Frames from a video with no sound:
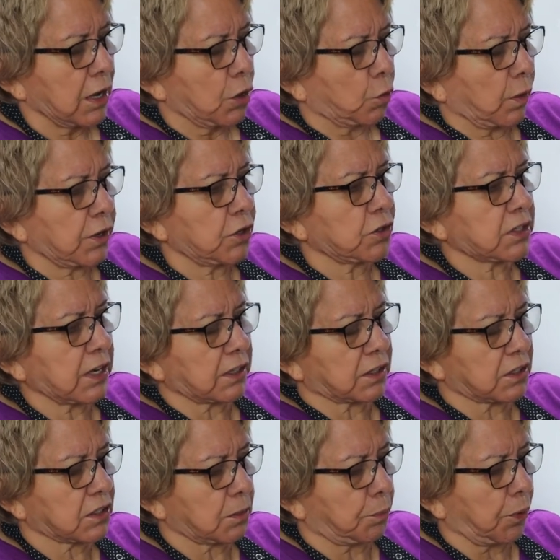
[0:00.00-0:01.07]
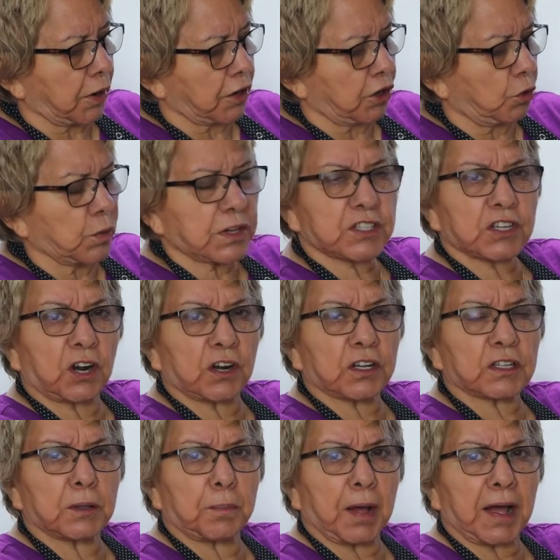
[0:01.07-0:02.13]
When you take this apart, always start
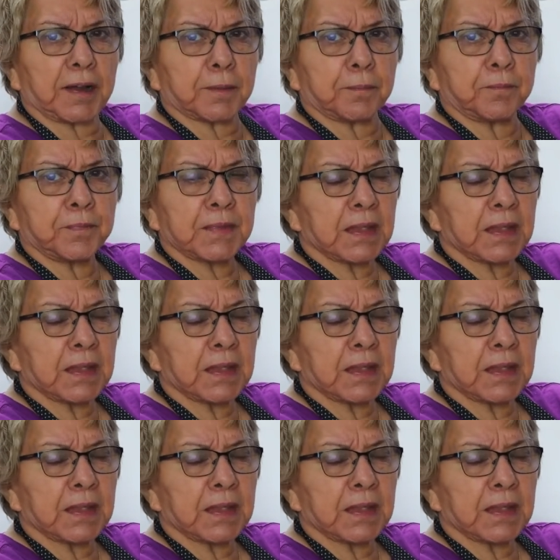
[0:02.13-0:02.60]
at the bottom.